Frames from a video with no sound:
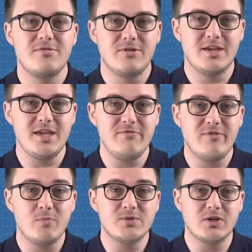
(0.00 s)
The key
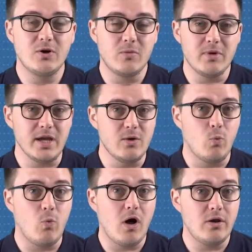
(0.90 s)
fobs come in
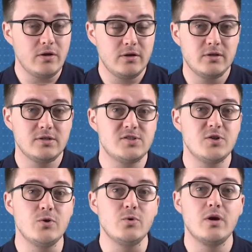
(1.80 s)
1,
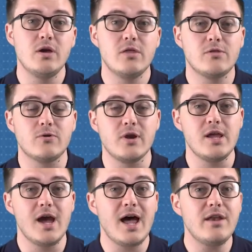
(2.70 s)
2,
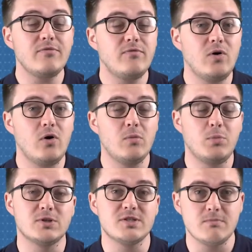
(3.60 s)
3 and 4
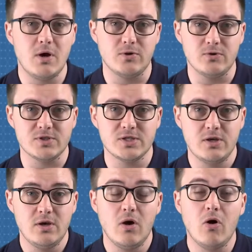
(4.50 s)
button models,
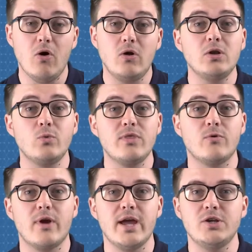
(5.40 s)
all with a
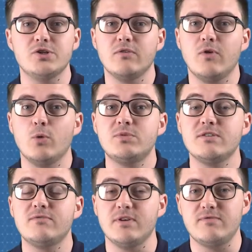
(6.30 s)
range of up to
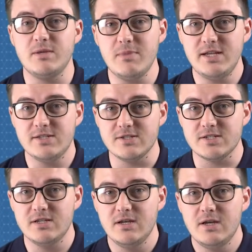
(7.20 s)
50
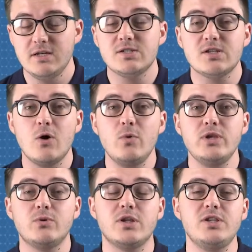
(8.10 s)
meters, so
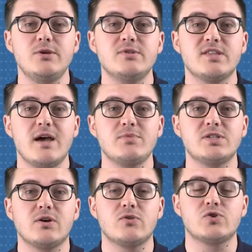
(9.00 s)
you can use them to
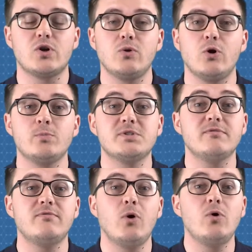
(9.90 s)
control up to
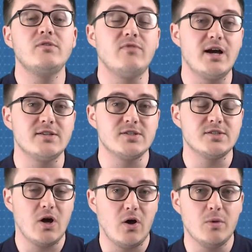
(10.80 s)
4
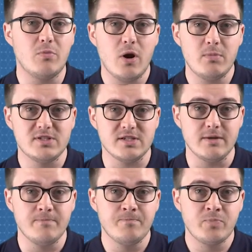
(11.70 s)
devices on a property,
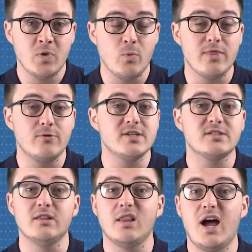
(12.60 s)
whether
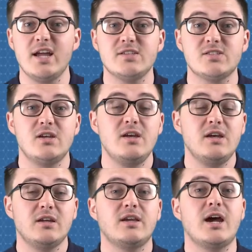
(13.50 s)
it's lights,
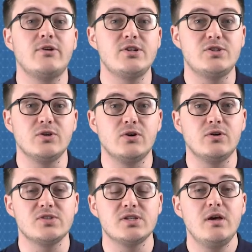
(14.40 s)
garage
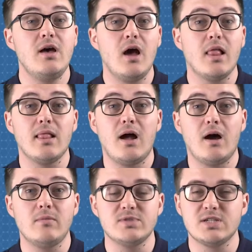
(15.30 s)
doors,
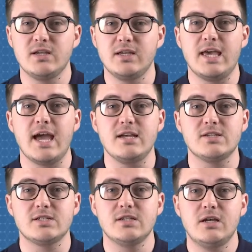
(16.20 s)
alarms,
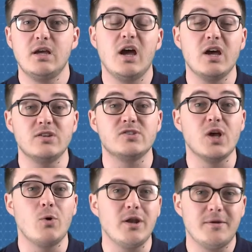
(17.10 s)
gates and
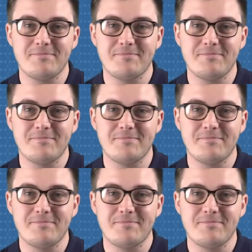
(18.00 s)
so on.